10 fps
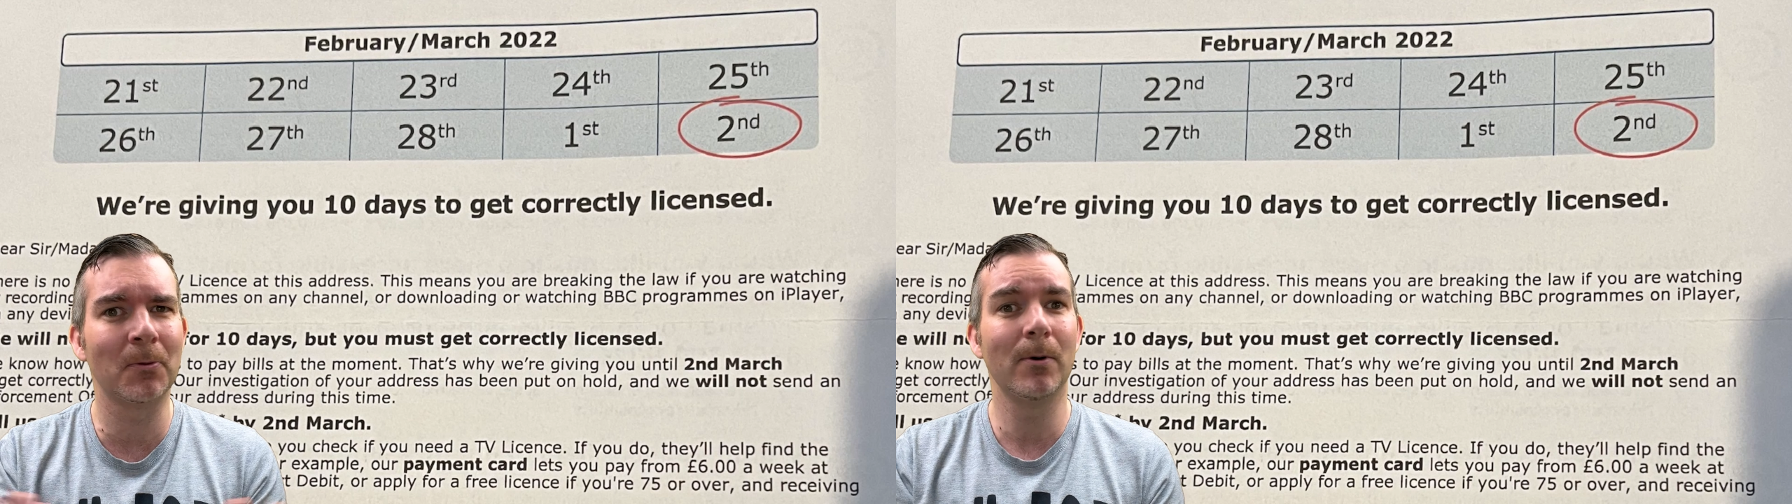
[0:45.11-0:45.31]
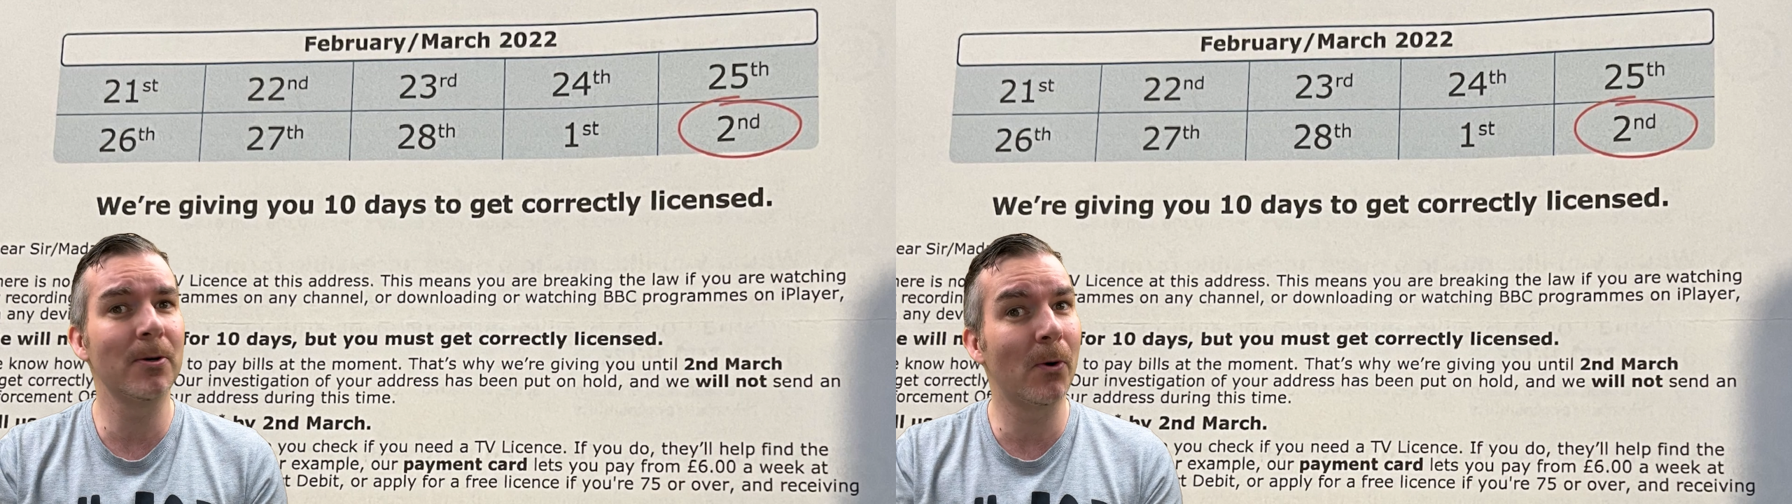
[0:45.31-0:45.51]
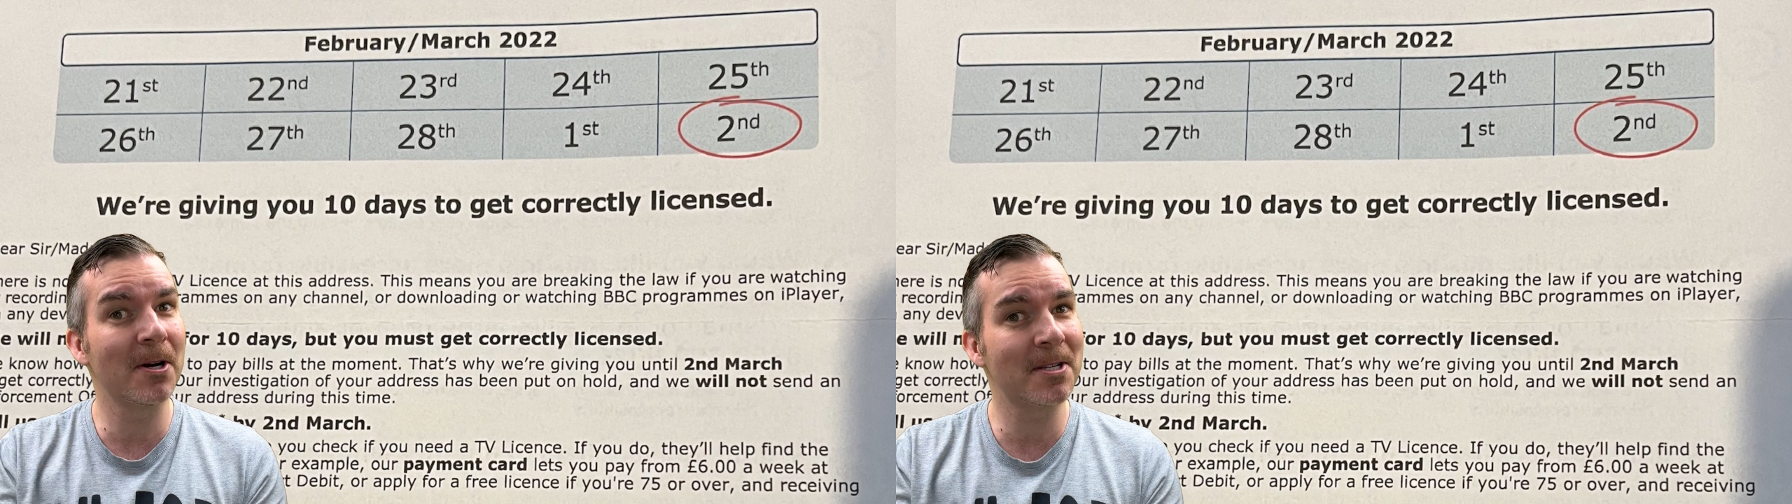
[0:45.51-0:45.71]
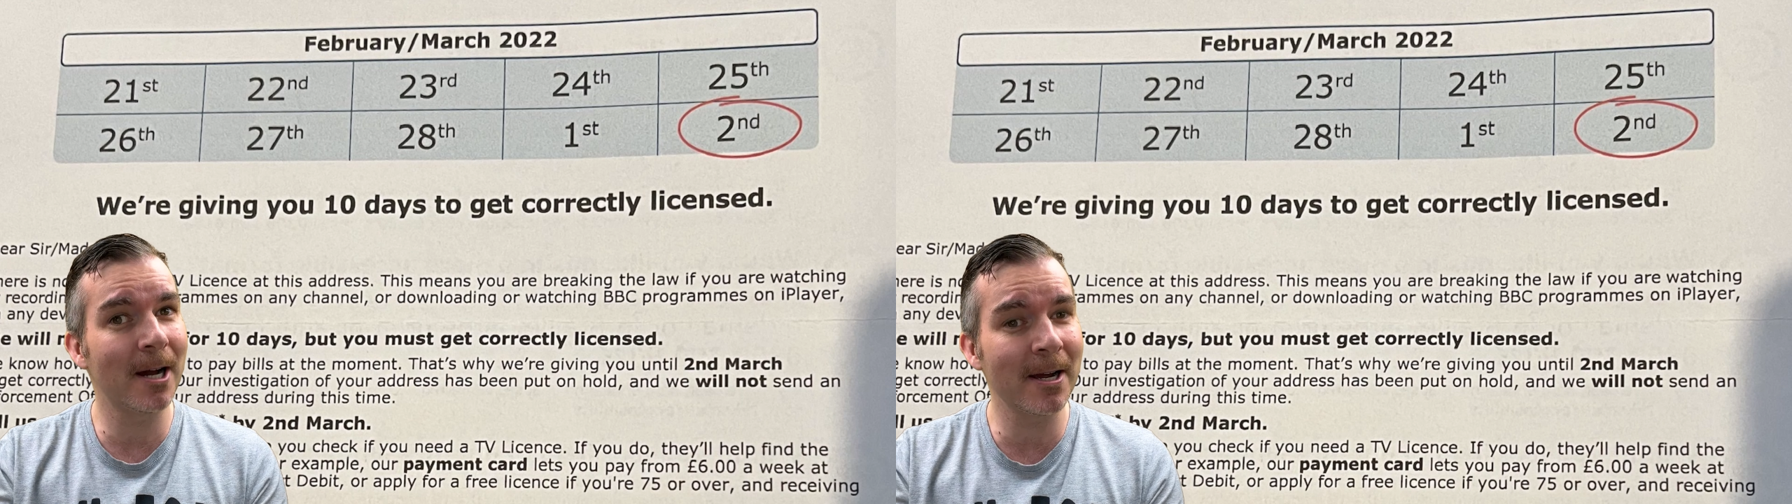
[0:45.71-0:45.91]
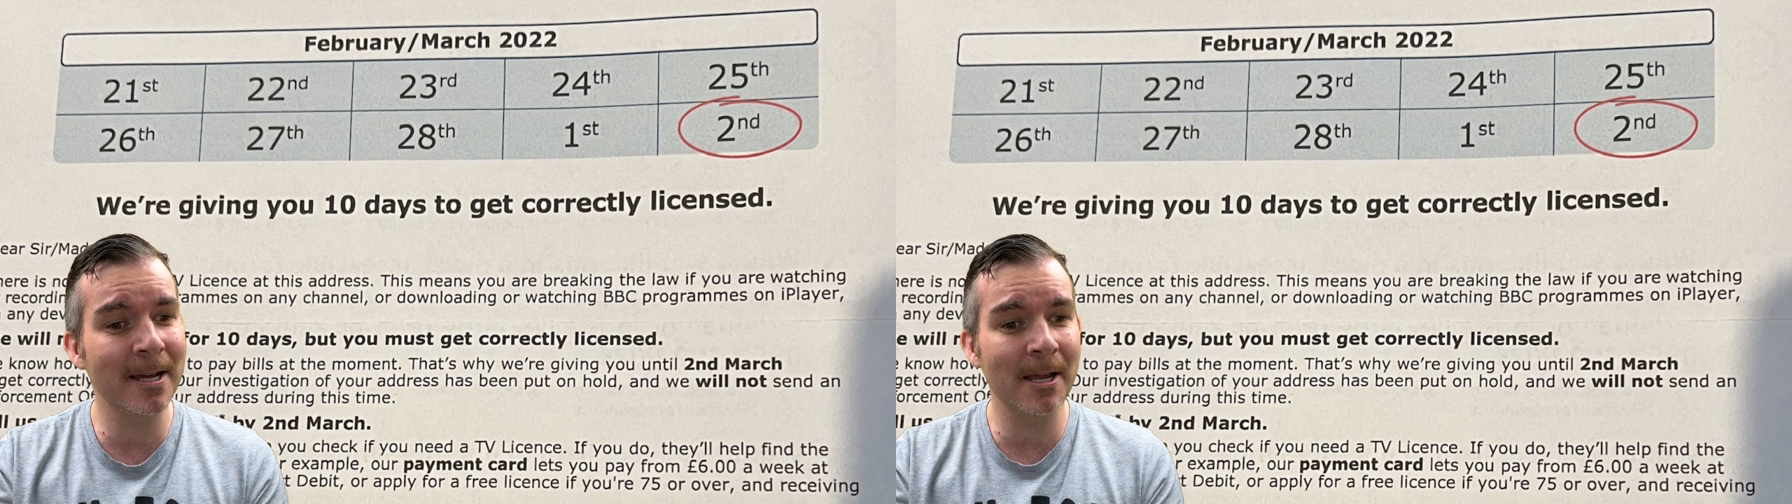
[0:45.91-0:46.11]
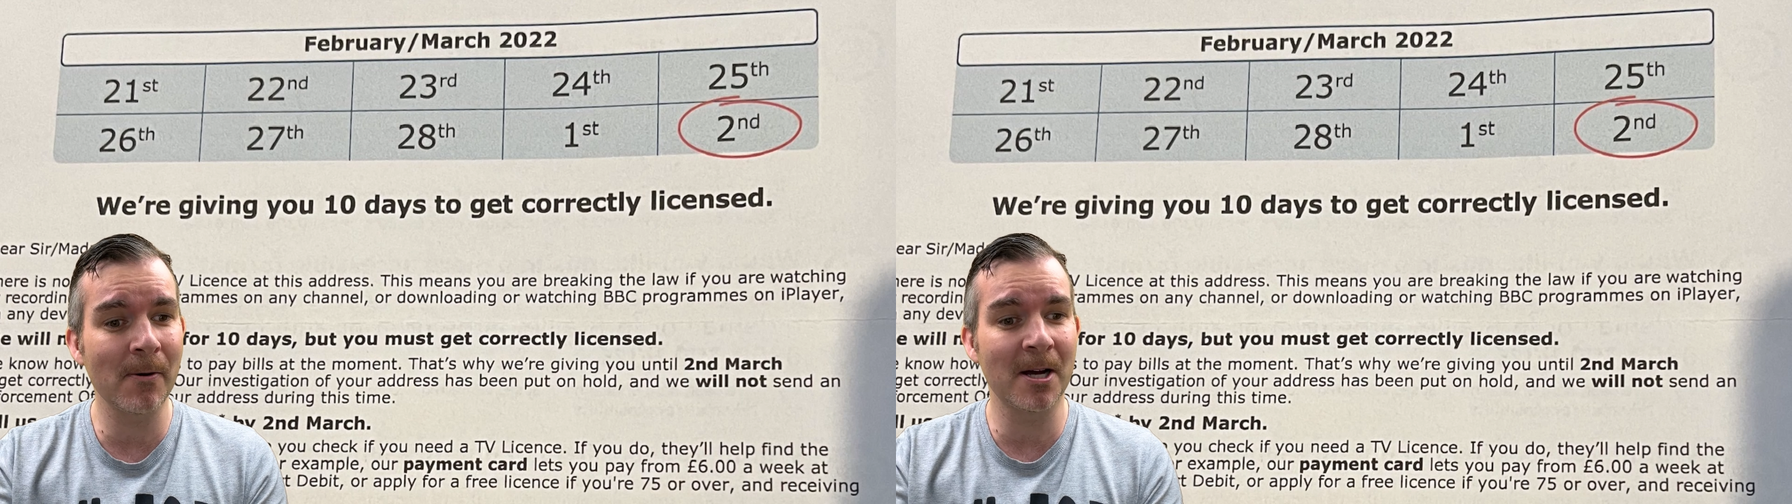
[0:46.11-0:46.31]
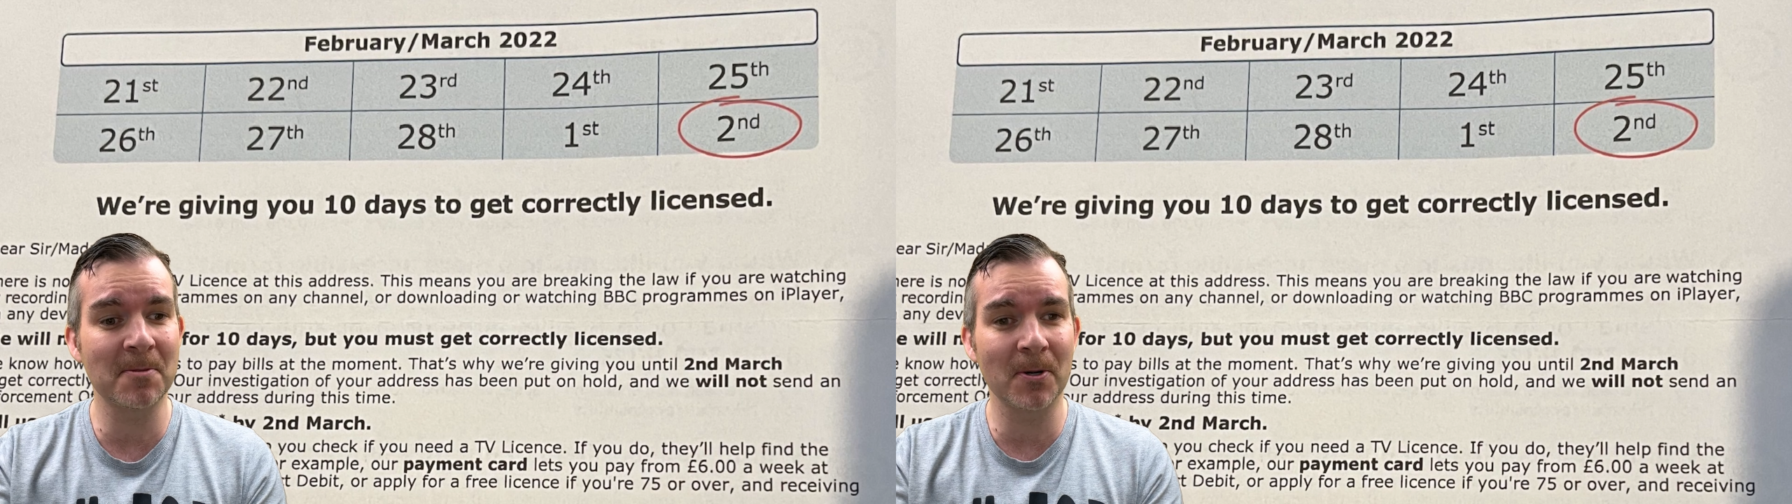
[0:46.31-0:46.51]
Well, why is that, I hear you ask?